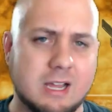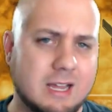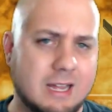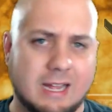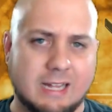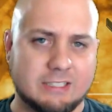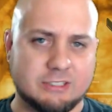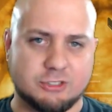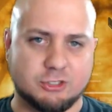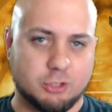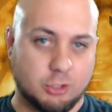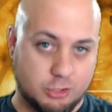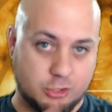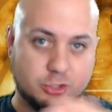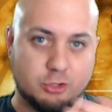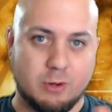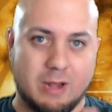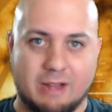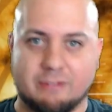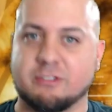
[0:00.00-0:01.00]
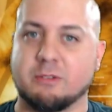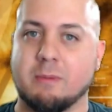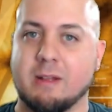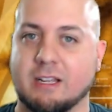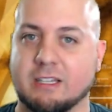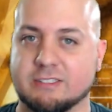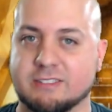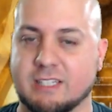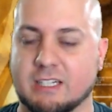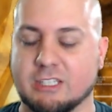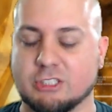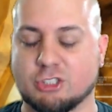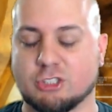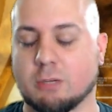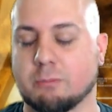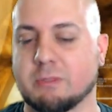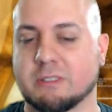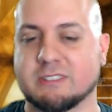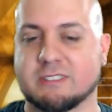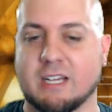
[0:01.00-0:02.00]
and so you do have to make a second
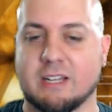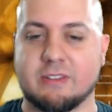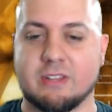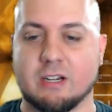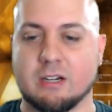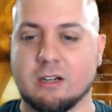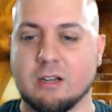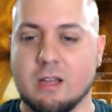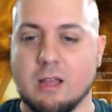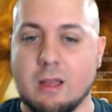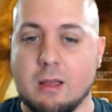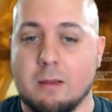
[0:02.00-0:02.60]
jump inside there.